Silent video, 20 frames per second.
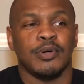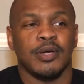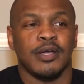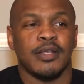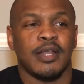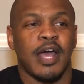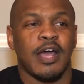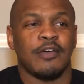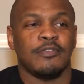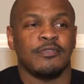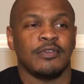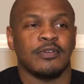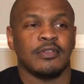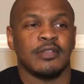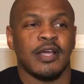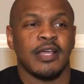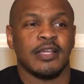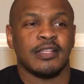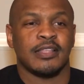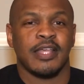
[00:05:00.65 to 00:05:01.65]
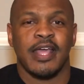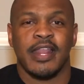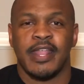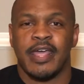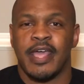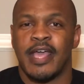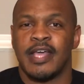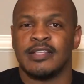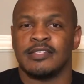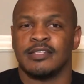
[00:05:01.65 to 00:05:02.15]
but I feel like
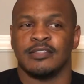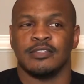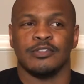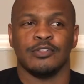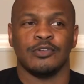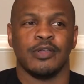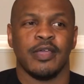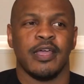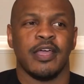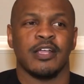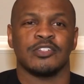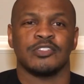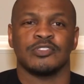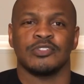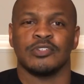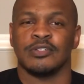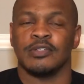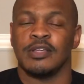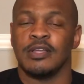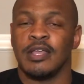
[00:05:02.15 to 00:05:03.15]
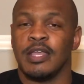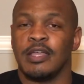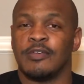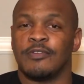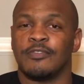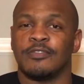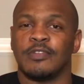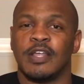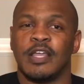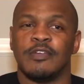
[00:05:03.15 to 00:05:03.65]
that adds a little extra
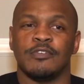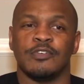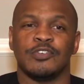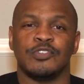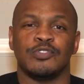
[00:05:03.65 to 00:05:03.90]
flavor